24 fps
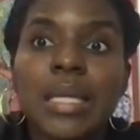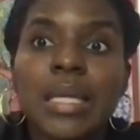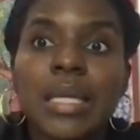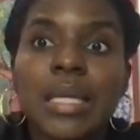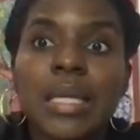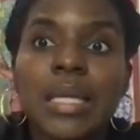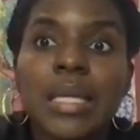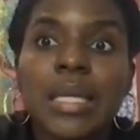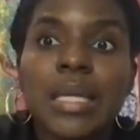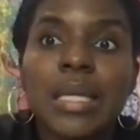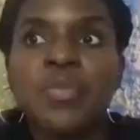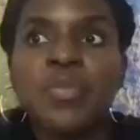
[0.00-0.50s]

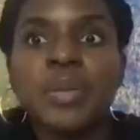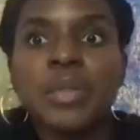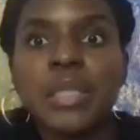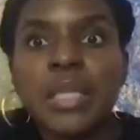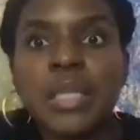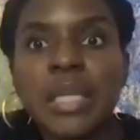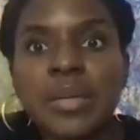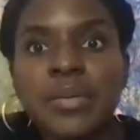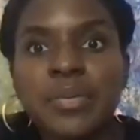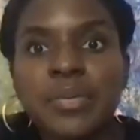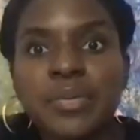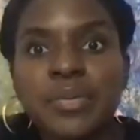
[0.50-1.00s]
lack of
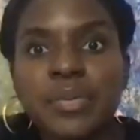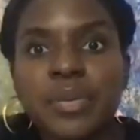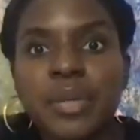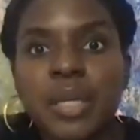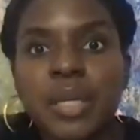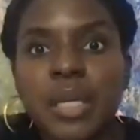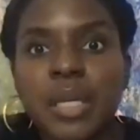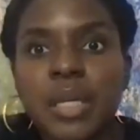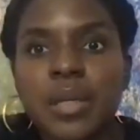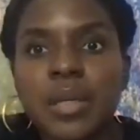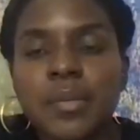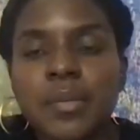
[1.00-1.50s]
self
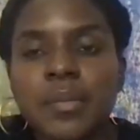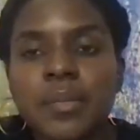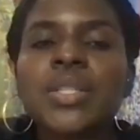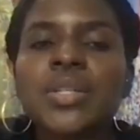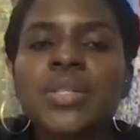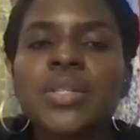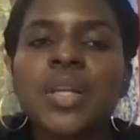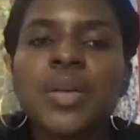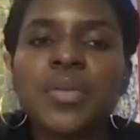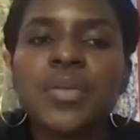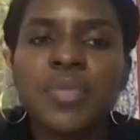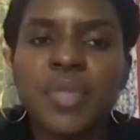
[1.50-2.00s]
belief.
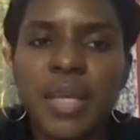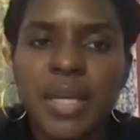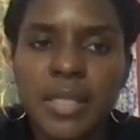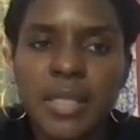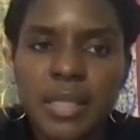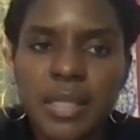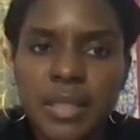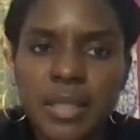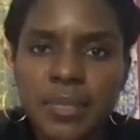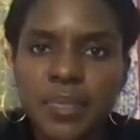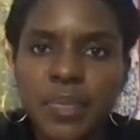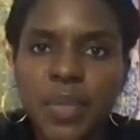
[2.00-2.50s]
Ask yourself
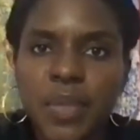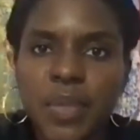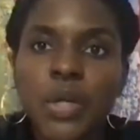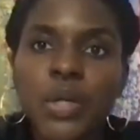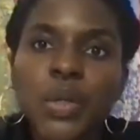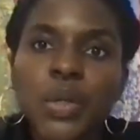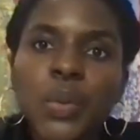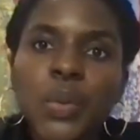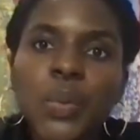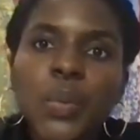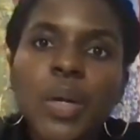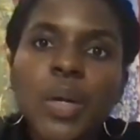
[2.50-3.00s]
this:
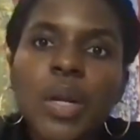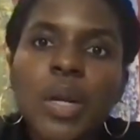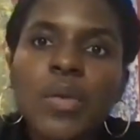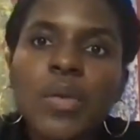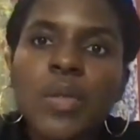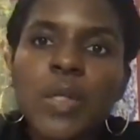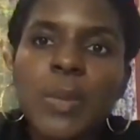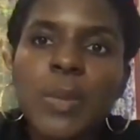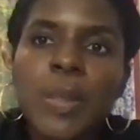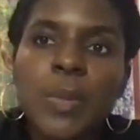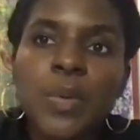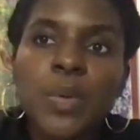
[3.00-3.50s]
are you one of
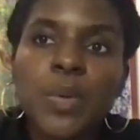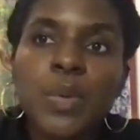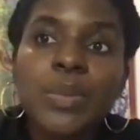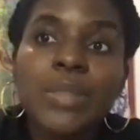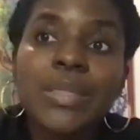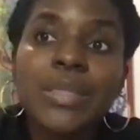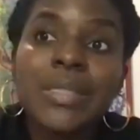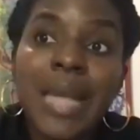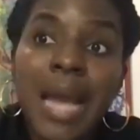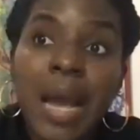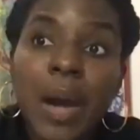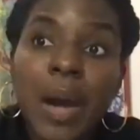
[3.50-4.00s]
those people
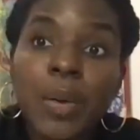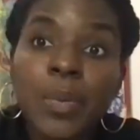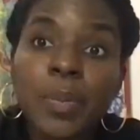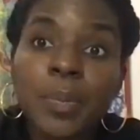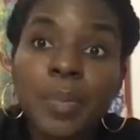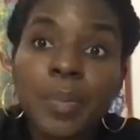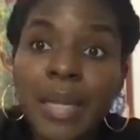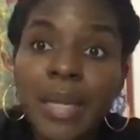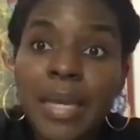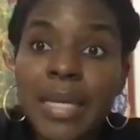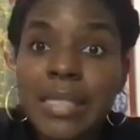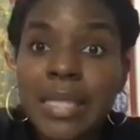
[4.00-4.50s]
who
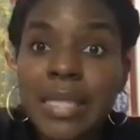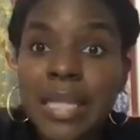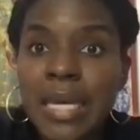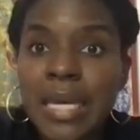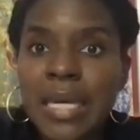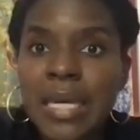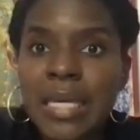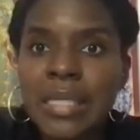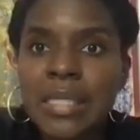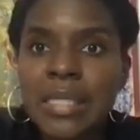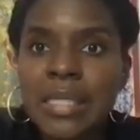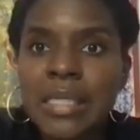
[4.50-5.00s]
downplays
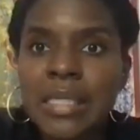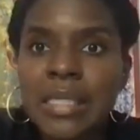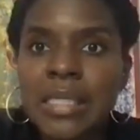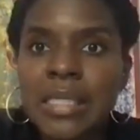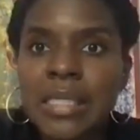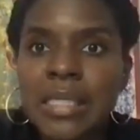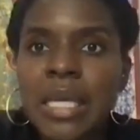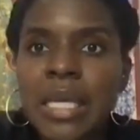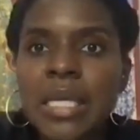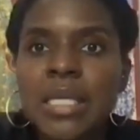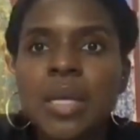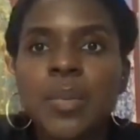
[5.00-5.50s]
things?
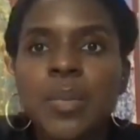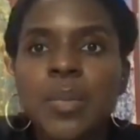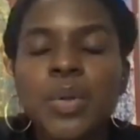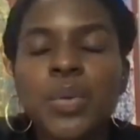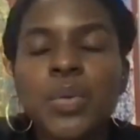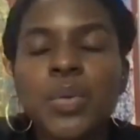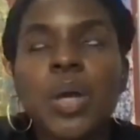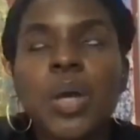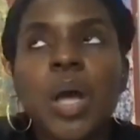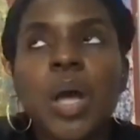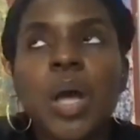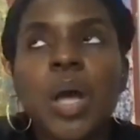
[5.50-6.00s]

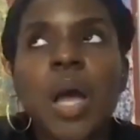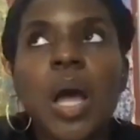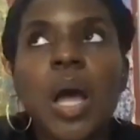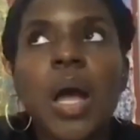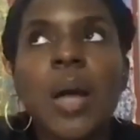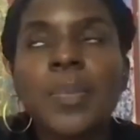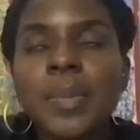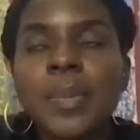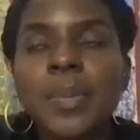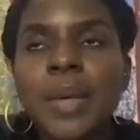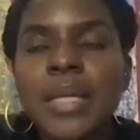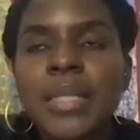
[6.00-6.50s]
Someone who
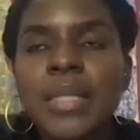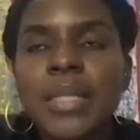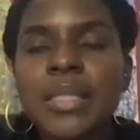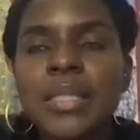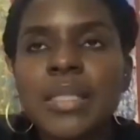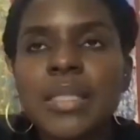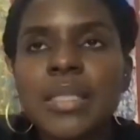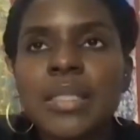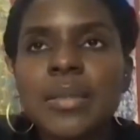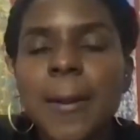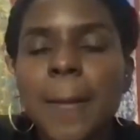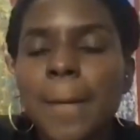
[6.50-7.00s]

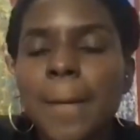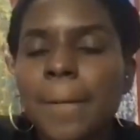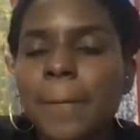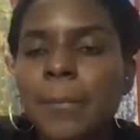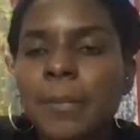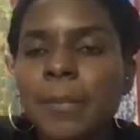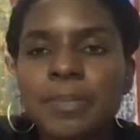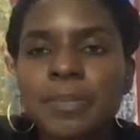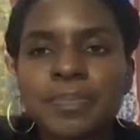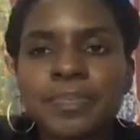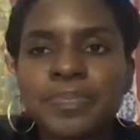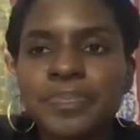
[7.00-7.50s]
compliments,
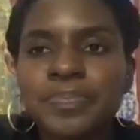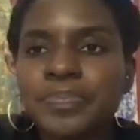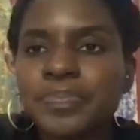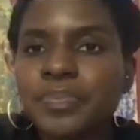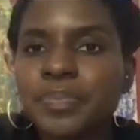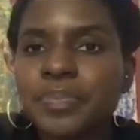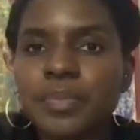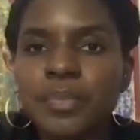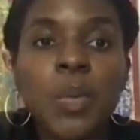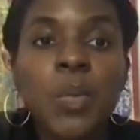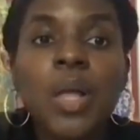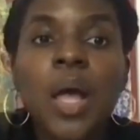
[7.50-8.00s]

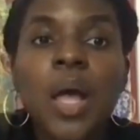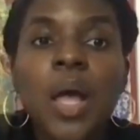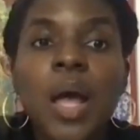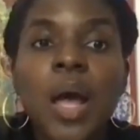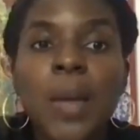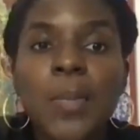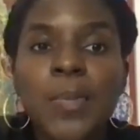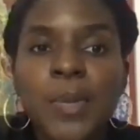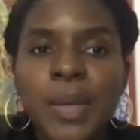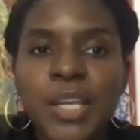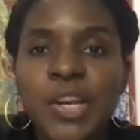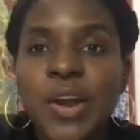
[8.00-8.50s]
someone
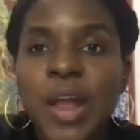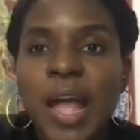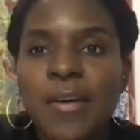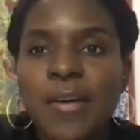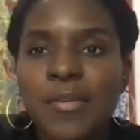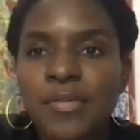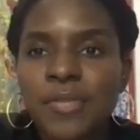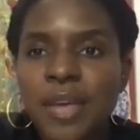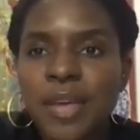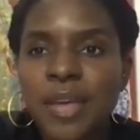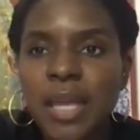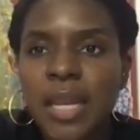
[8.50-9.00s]
will
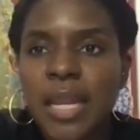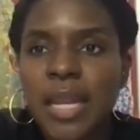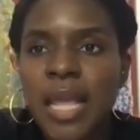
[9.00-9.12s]
compliment your